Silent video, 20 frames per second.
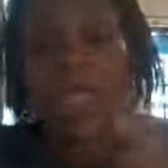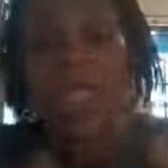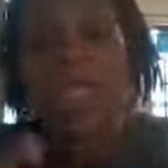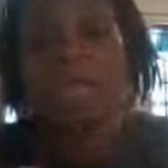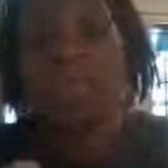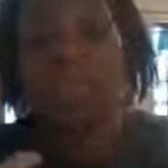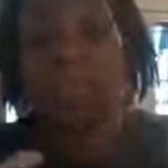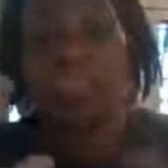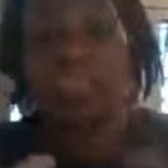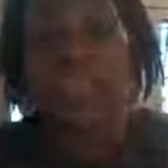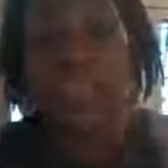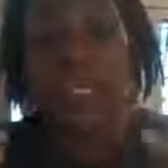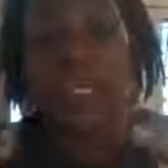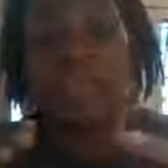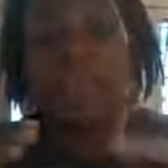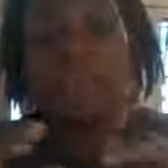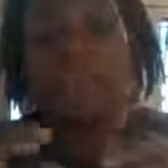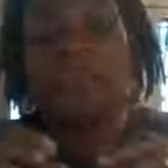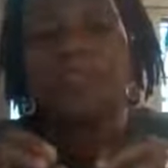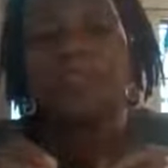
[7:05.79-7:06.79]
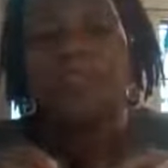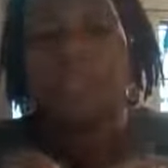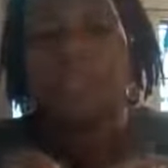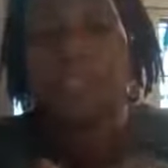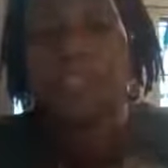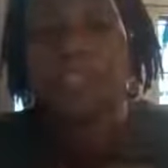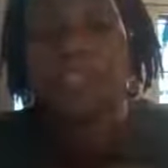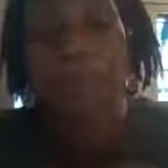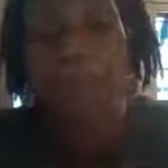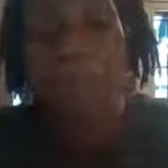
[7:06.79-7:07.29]
And then
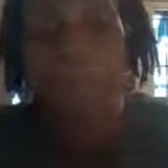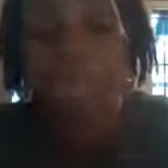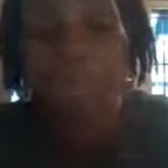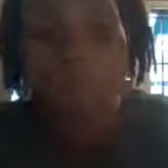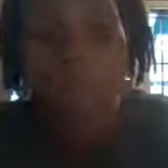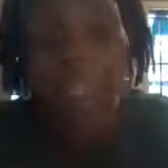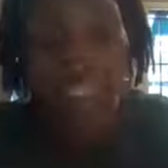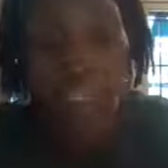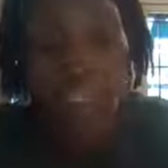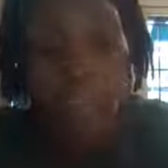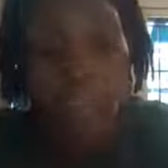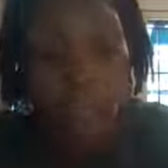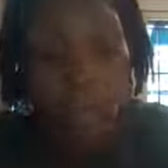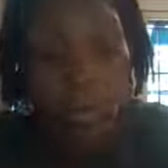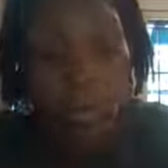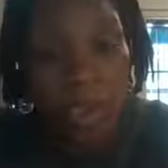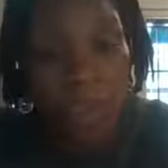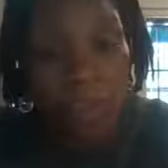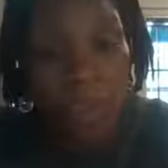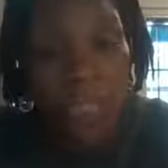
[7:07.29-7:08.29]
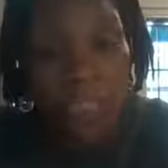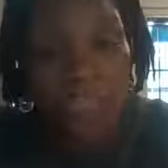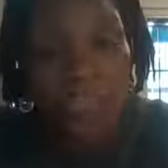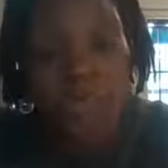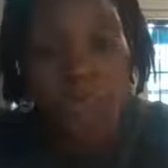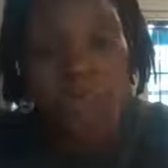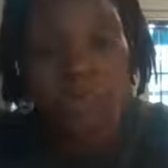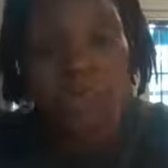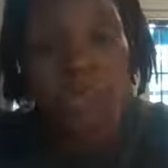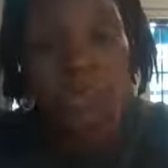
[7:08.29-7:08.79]
at the bottom it says, who am I?
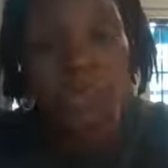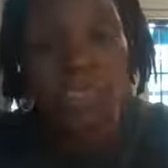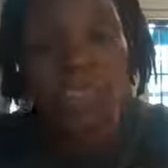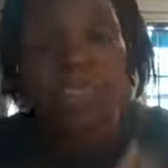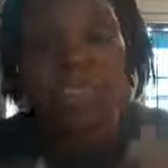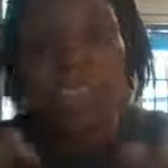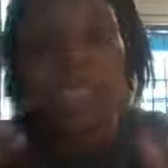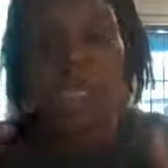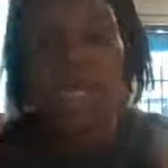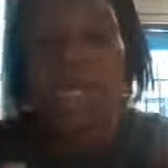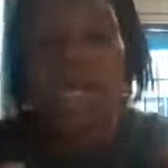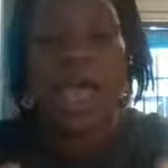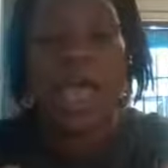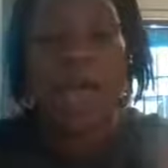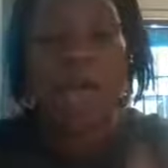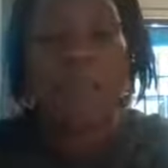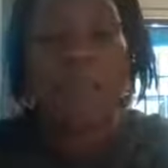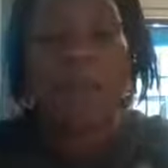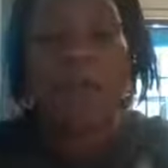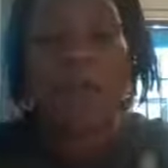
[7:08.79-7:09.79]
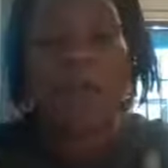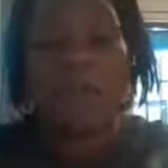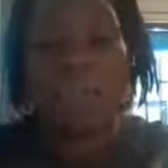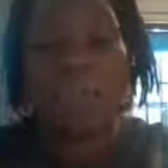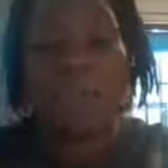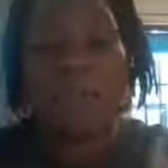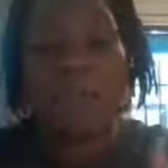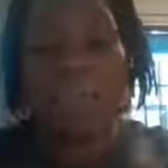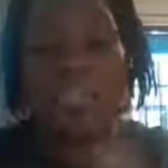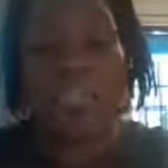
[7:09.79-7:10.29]
So you can have the
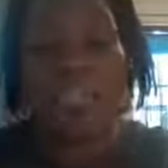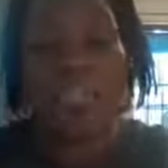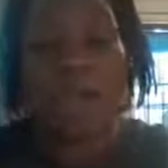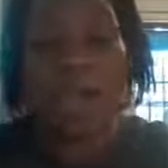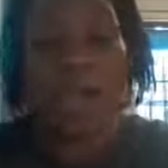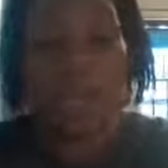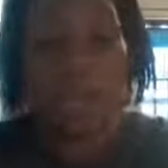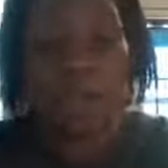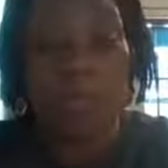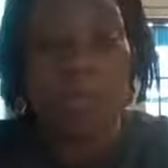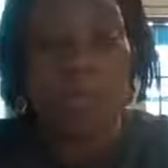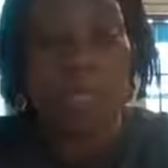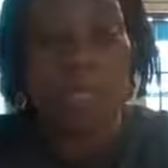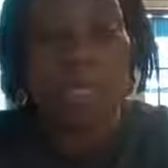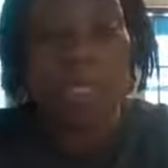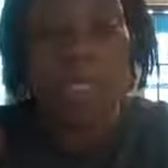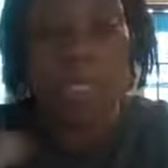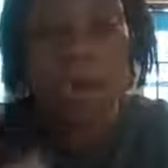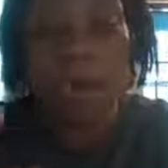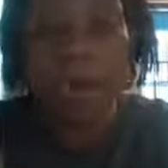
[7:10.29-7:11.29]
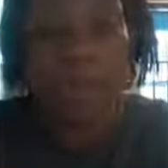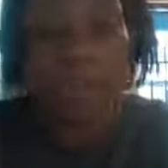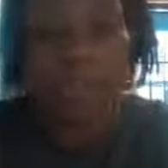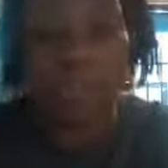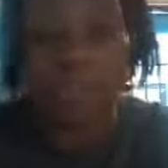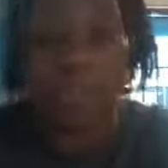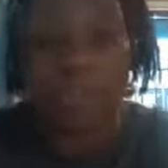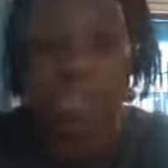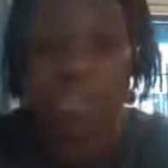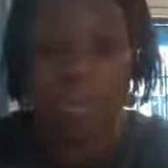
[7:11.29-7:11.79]
cards face up on
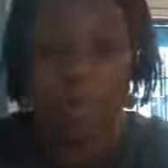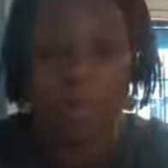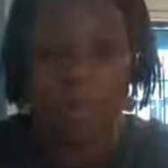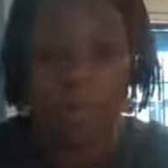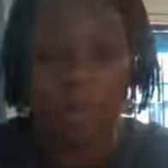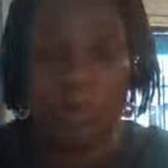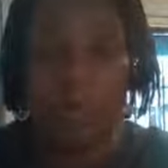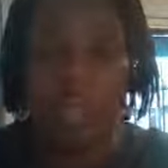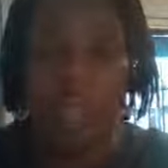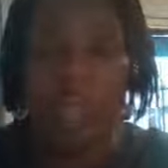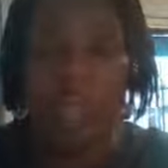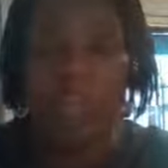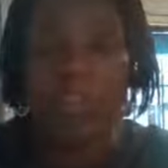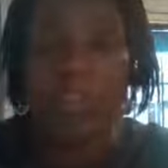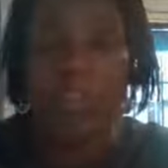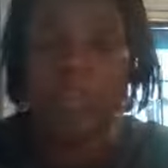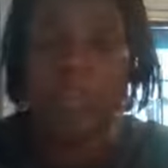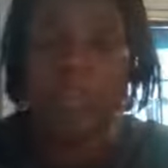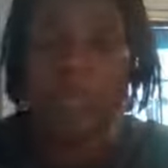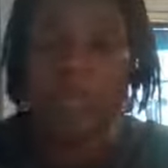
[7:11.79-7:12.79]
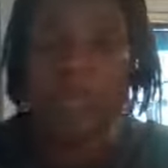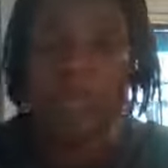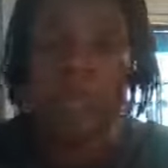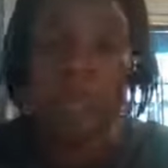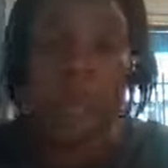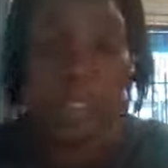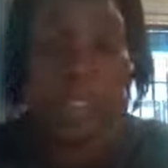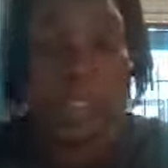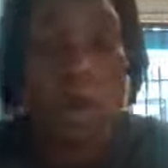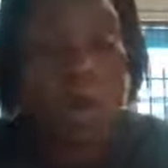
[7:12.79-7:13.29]
the table and then pick
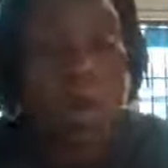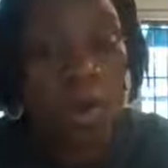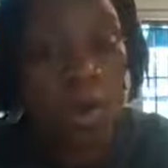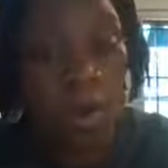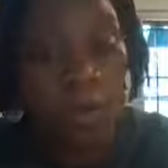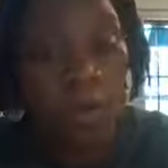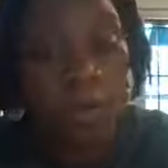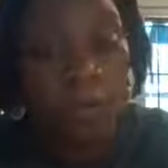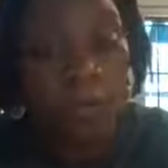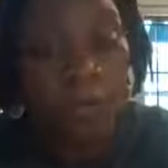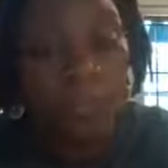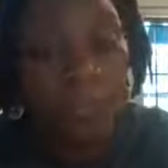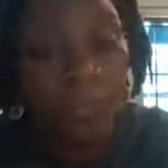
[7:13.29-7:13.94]
one card